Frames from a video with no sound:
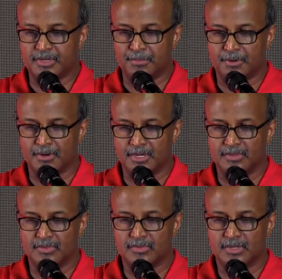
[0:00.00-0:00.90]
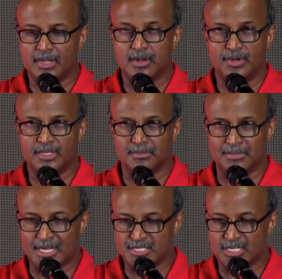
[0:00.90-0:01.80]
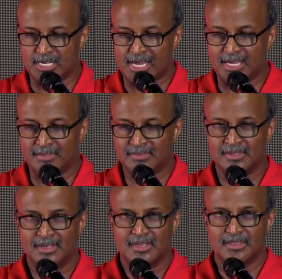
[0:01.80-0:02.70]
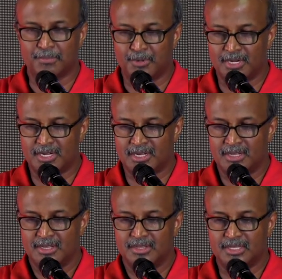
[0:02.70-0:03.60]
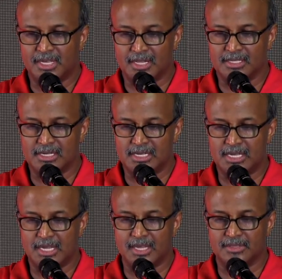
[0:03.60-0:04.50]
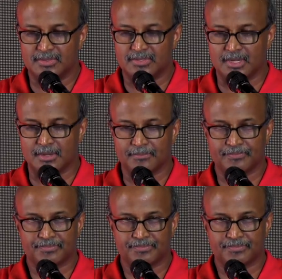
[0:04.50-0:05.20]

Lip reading: Singaporeans, including the marginalized, the poor, the elderly, and the sick.